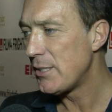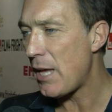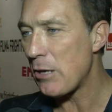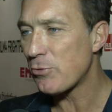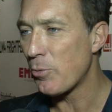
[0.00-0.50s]

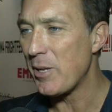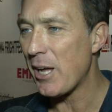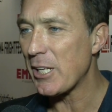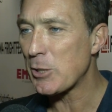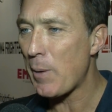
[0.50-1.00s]
Tales from the
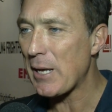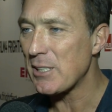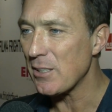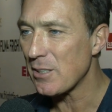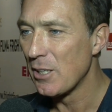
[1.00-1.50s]

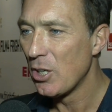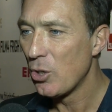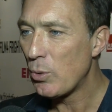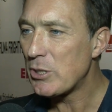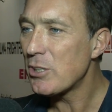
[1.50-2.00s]
Unexpected,
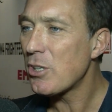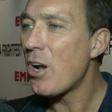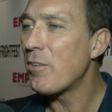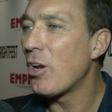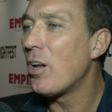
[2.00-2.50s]
which was
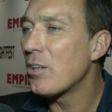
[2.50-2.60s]
kind of